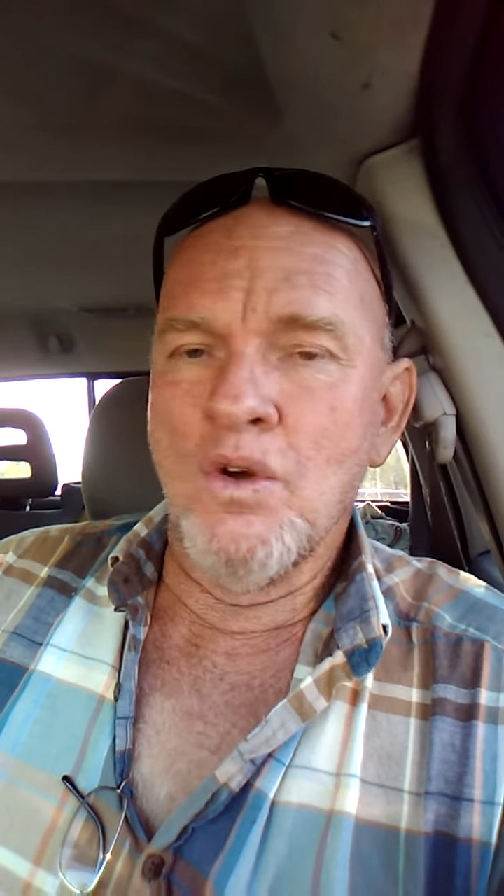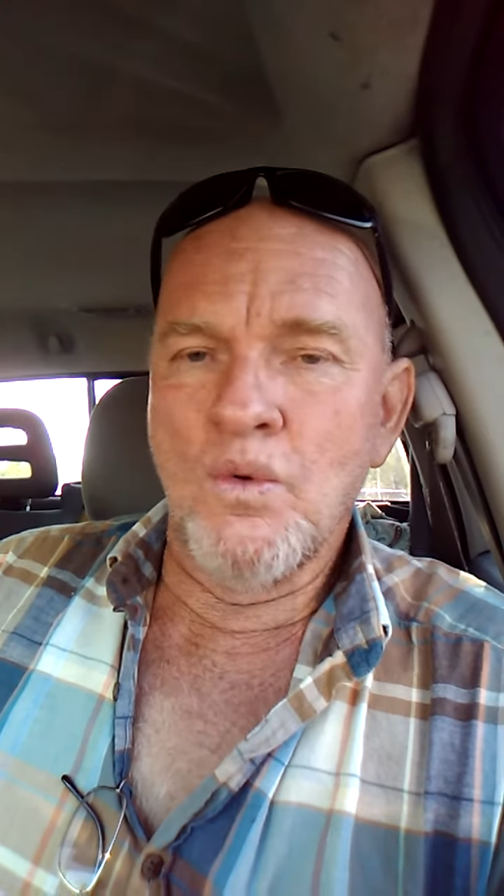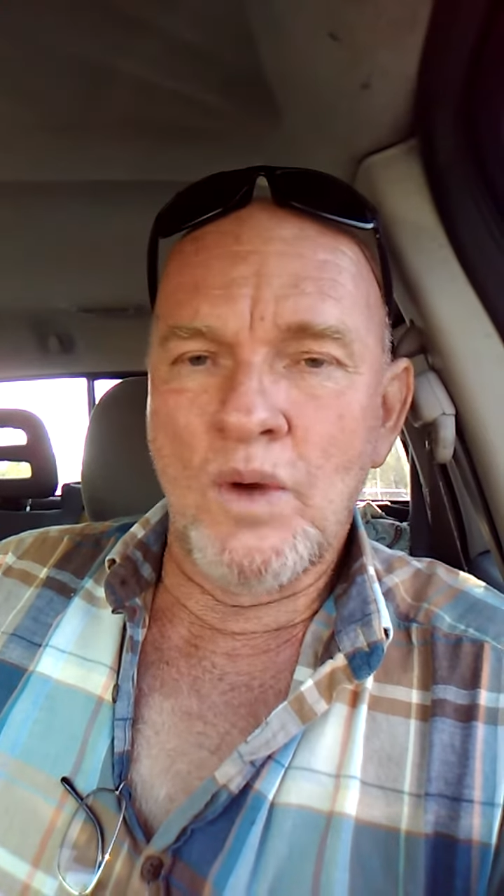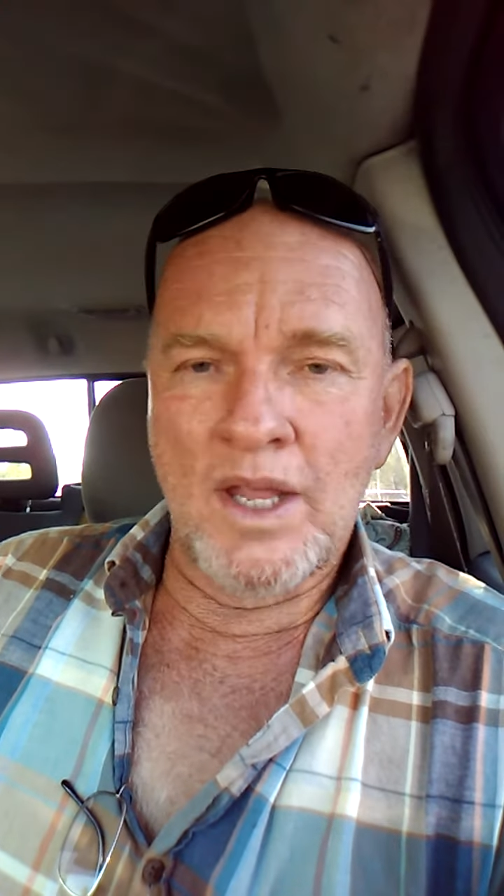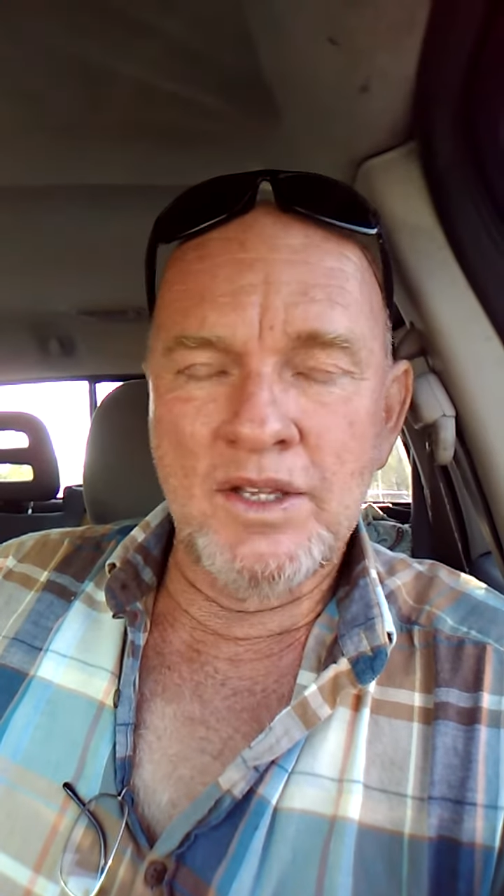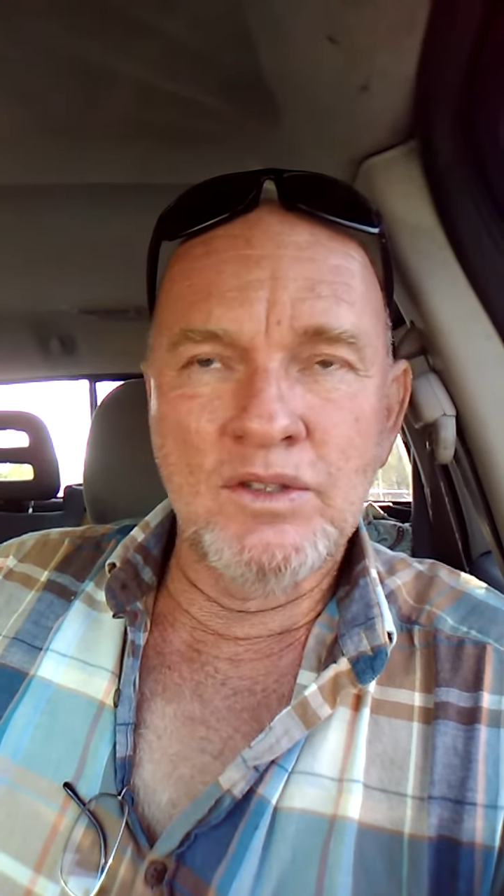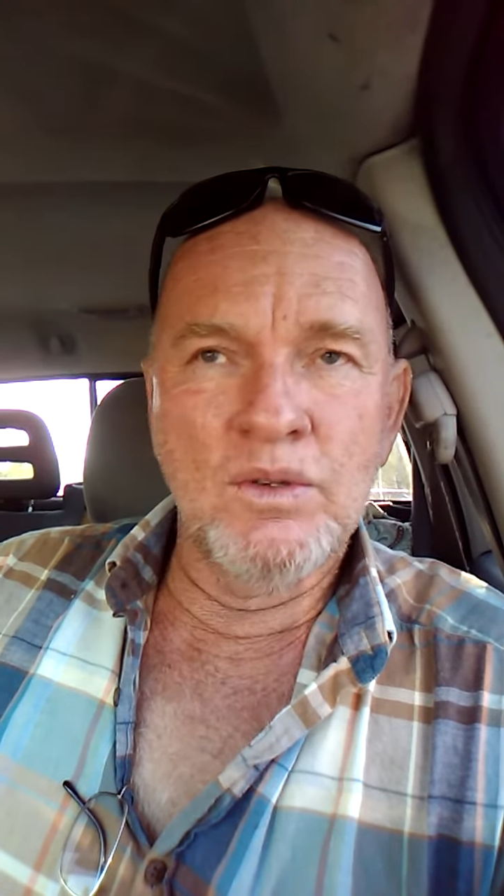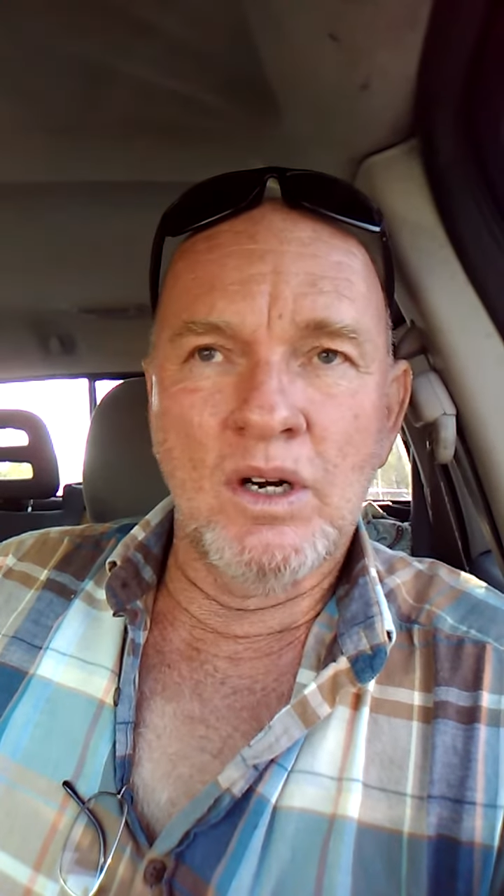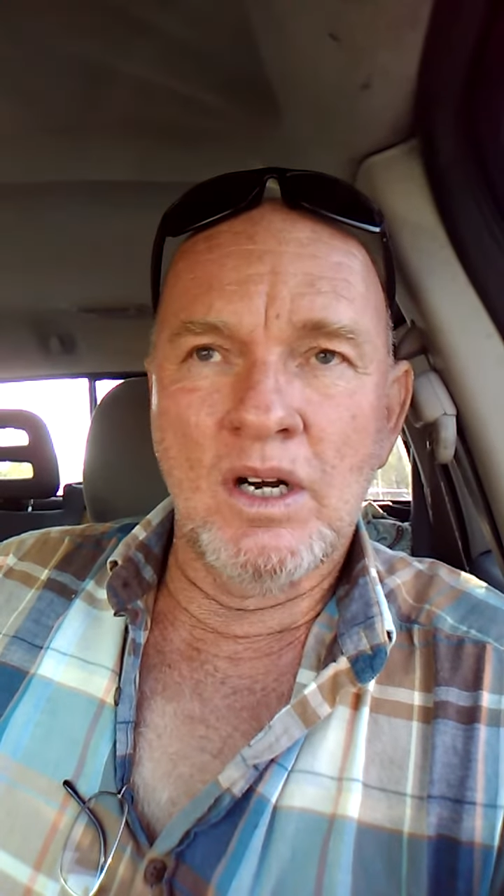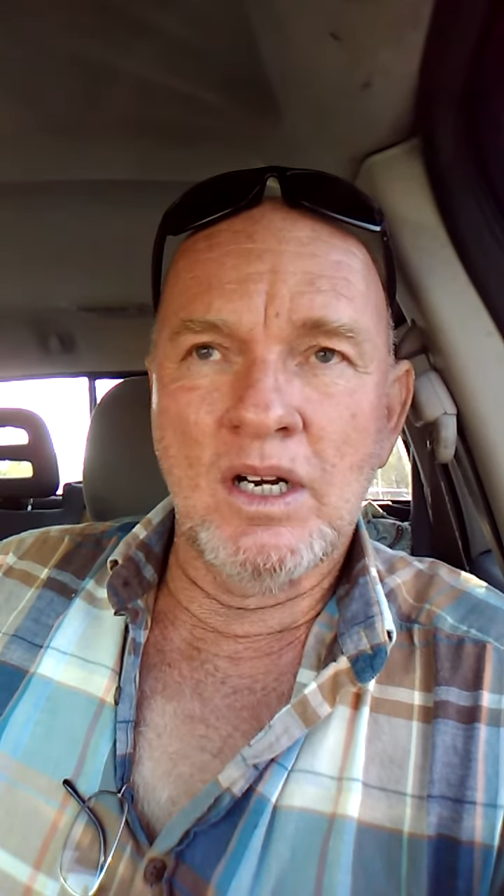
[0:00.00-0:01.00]
Whether
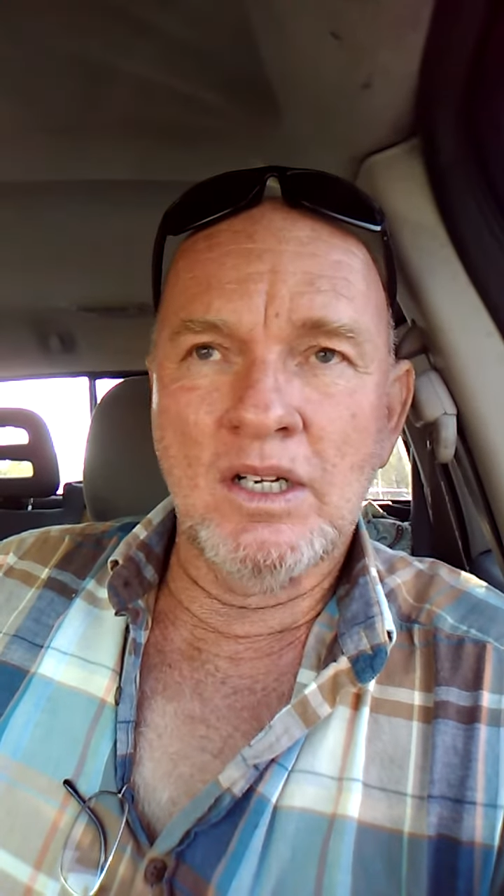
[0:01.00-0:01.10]
you are